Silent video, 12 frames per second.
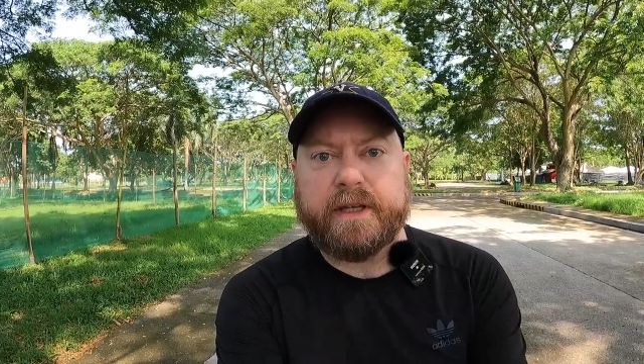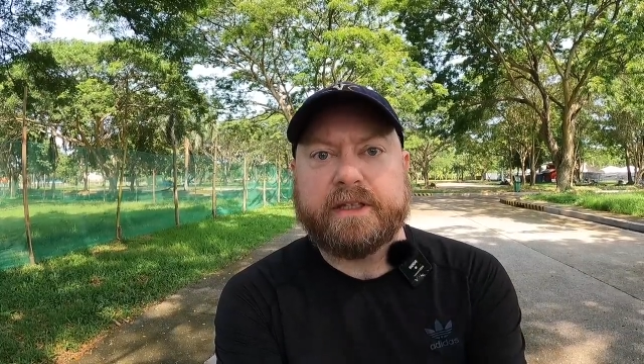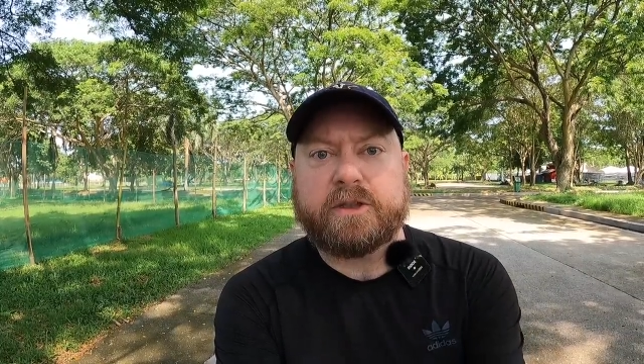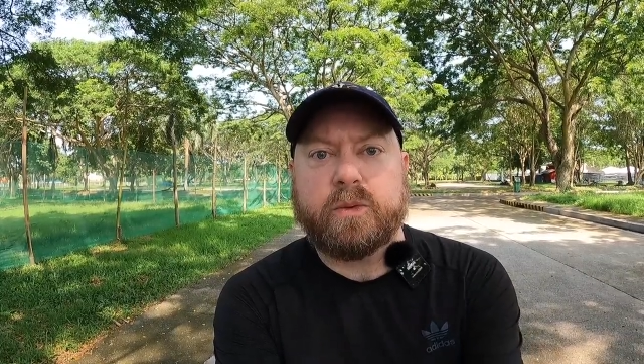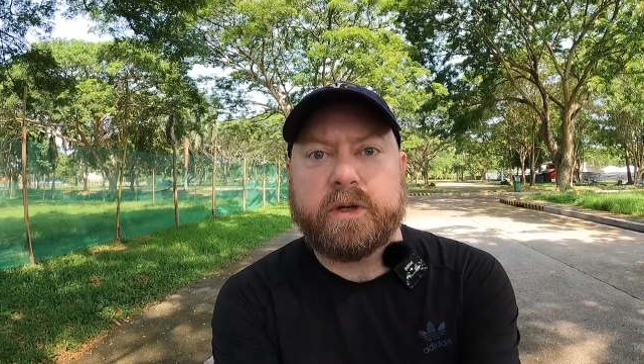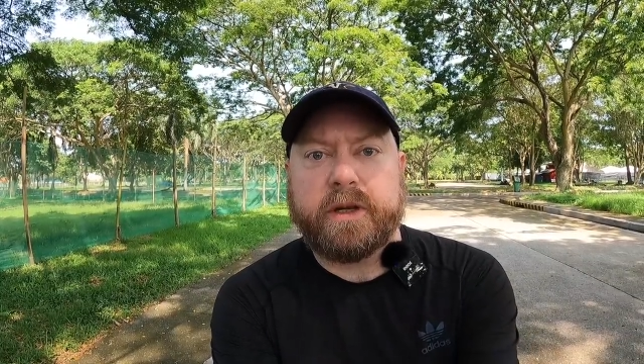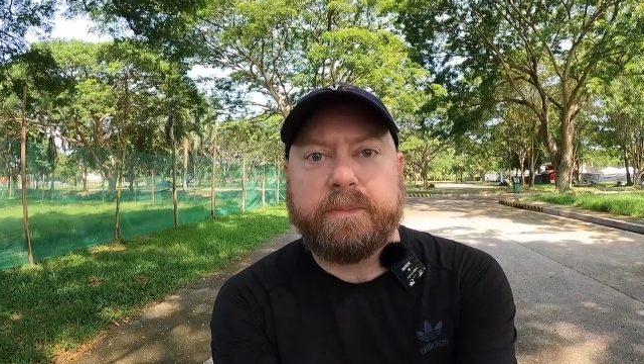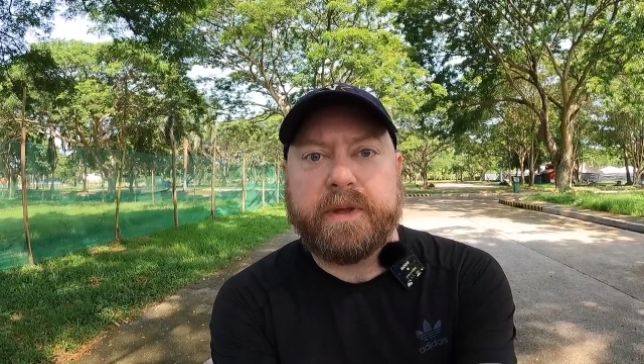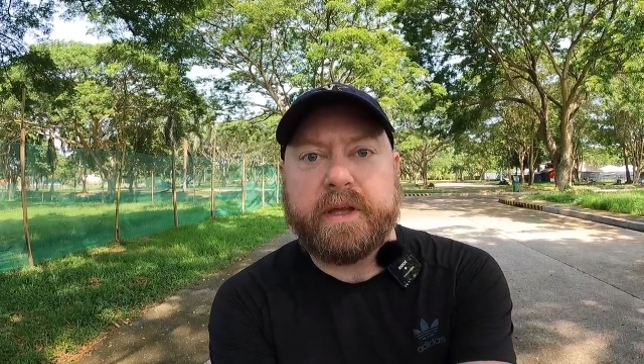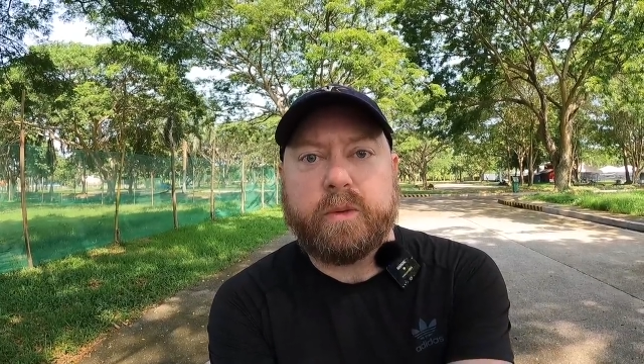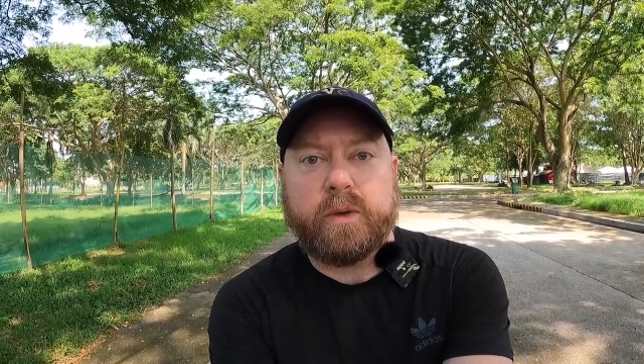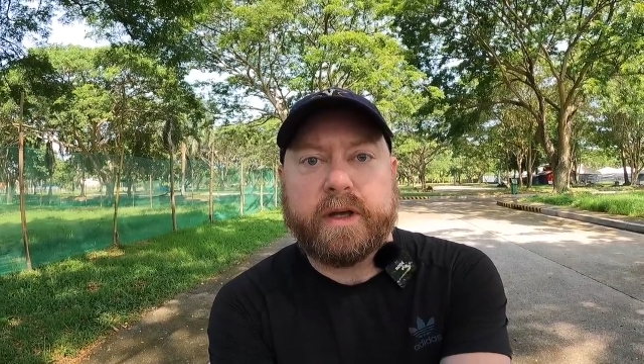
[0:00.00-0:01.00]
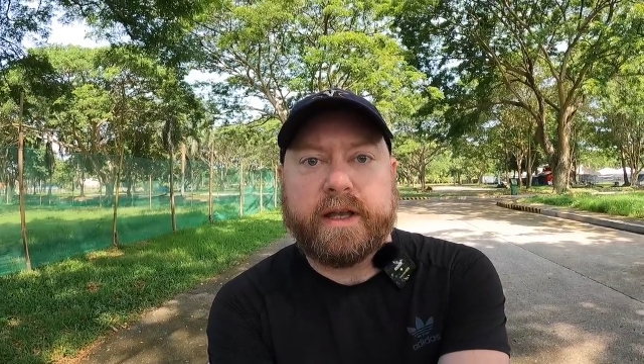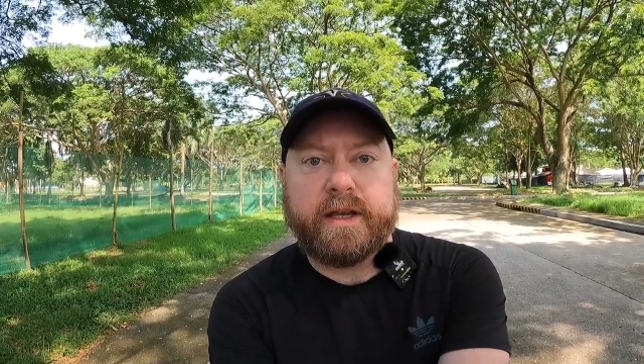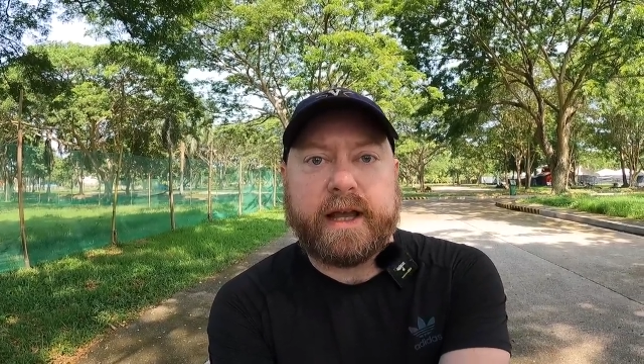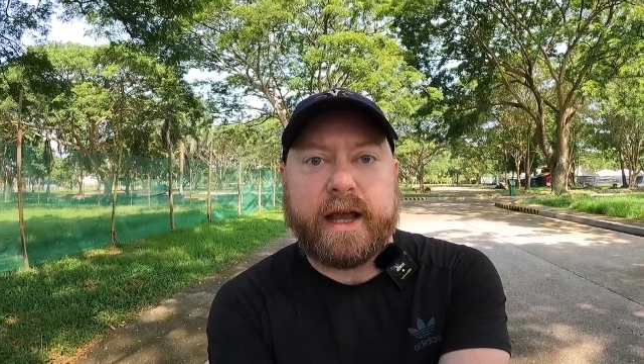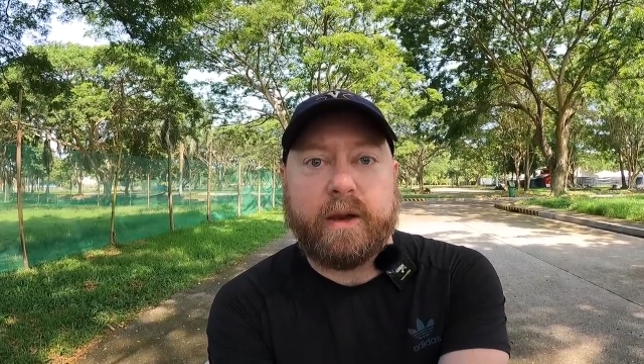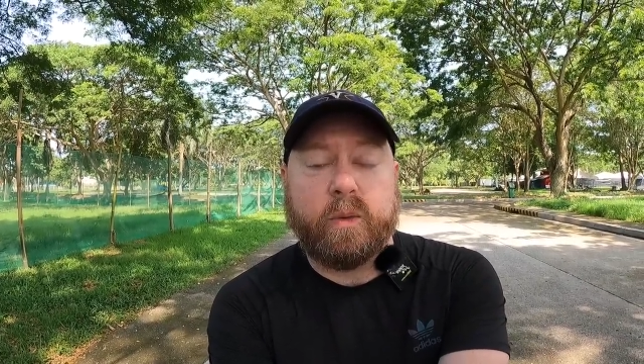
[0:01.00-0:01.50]
is going to be
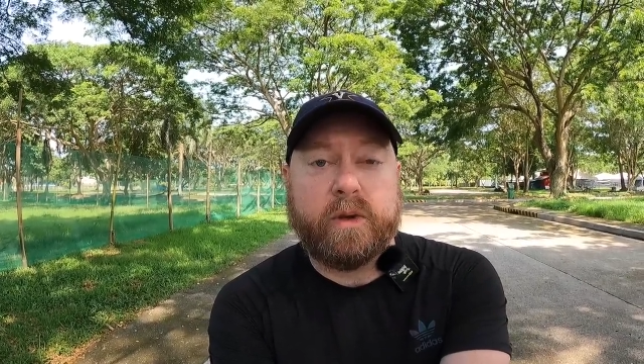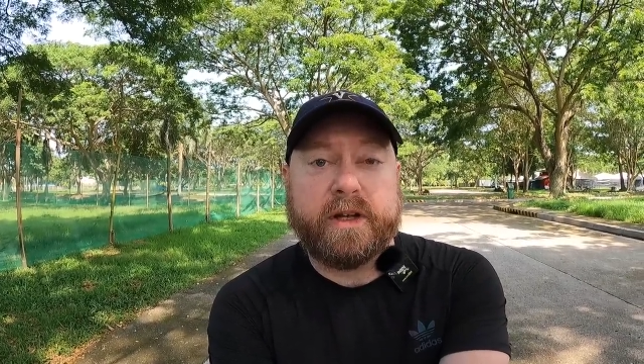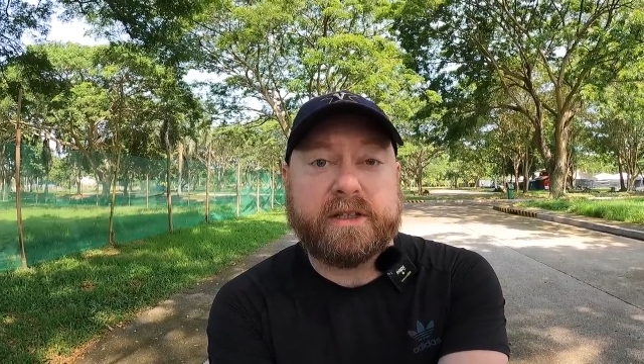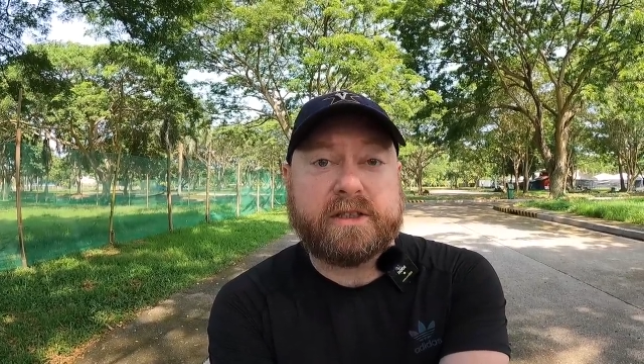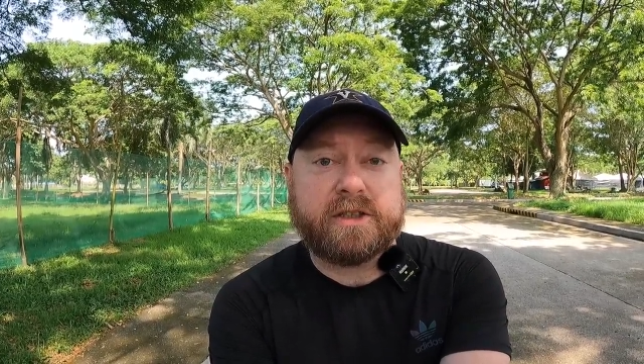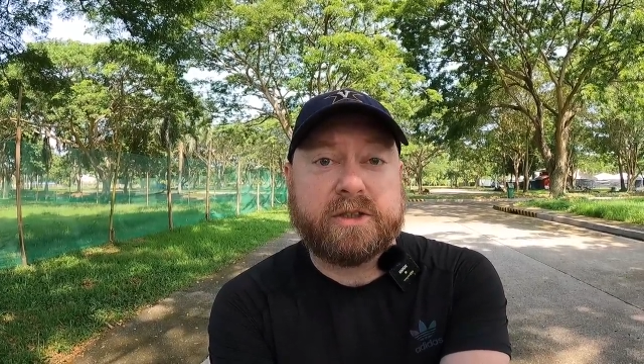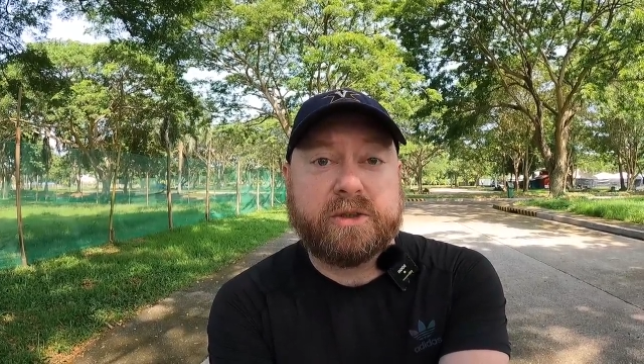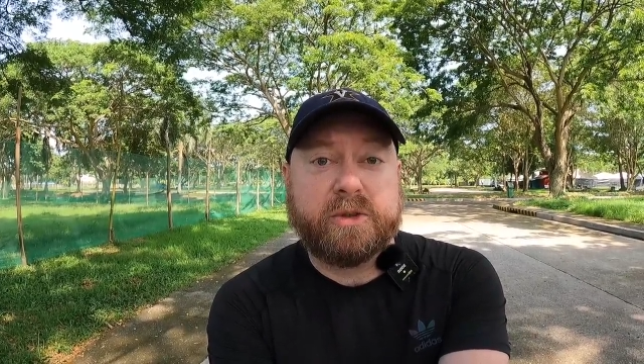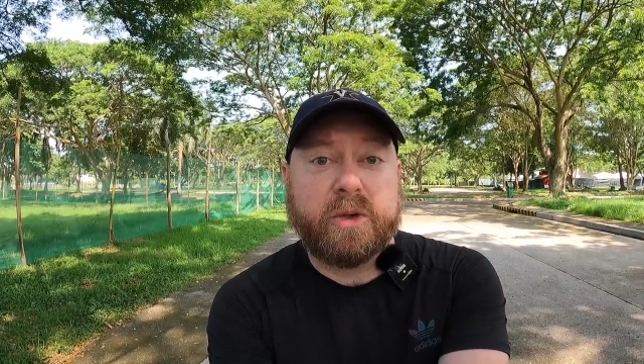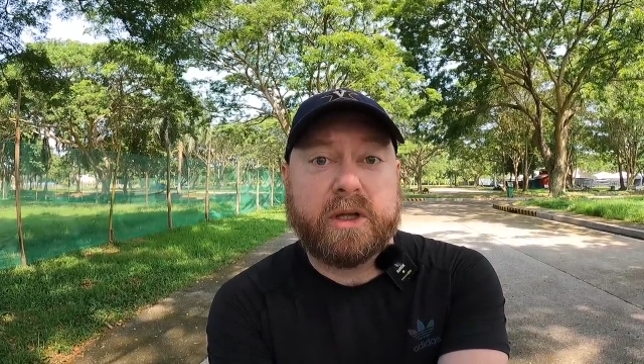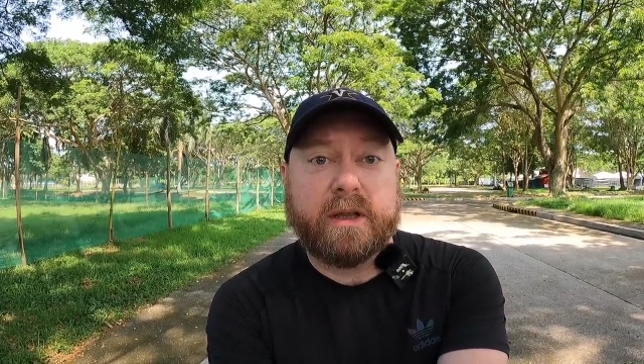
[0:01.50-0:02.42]
when I went to